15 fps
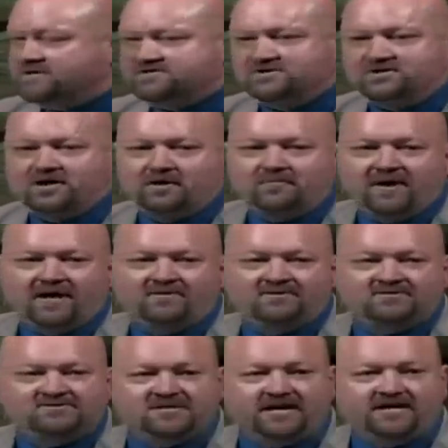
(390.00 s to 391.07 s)
me as a young man
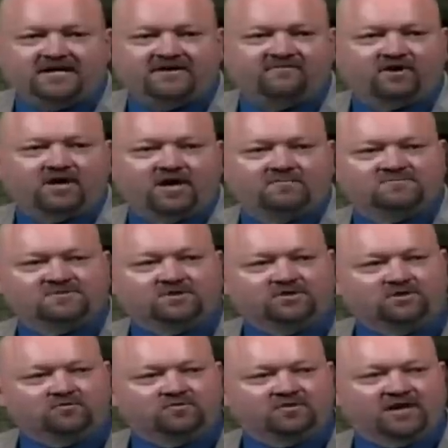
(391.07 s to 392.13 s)
that Satan never comes at
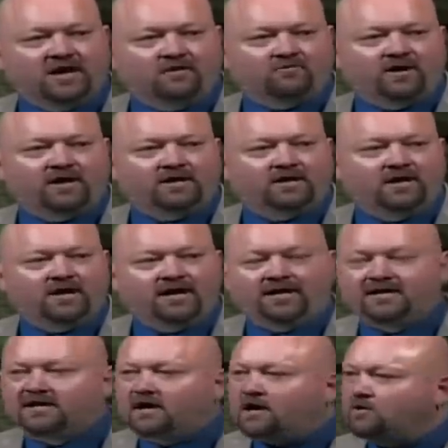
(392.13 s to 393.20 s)
you with an outright
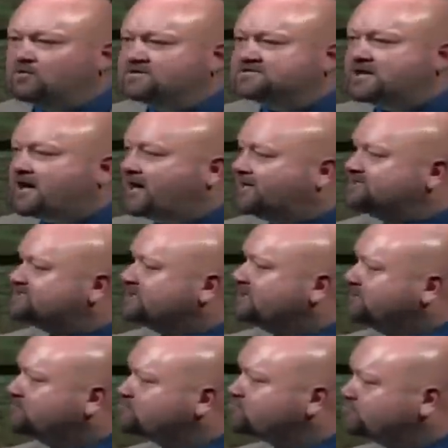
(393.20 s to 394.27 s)
lie. He always hides
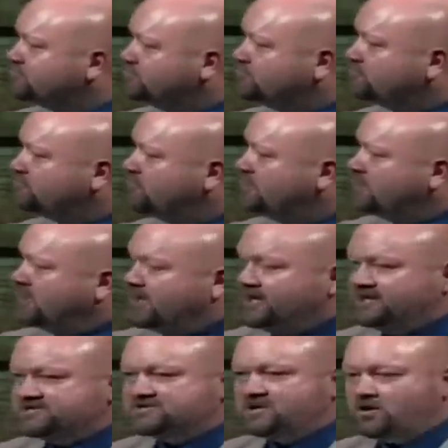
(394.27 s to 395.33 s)
it in truth.
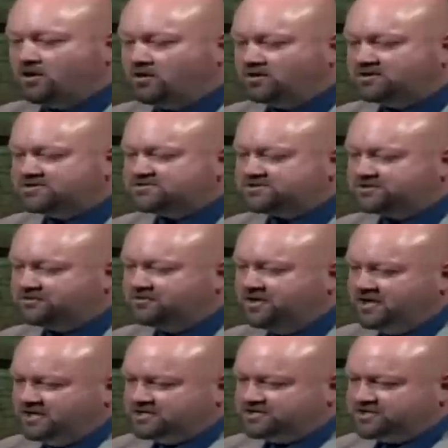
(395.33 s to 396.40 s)
And his goal is
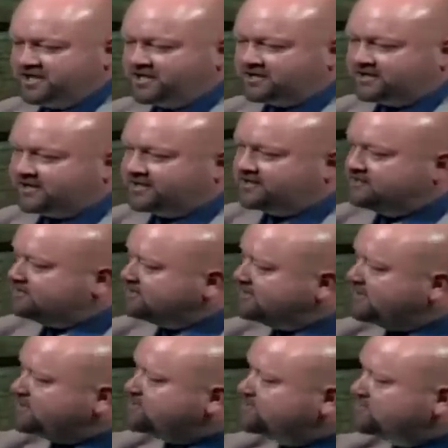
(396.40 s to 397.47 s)
to gently
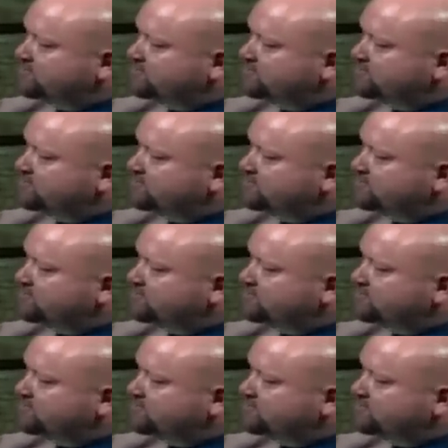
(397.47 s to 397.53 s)
lead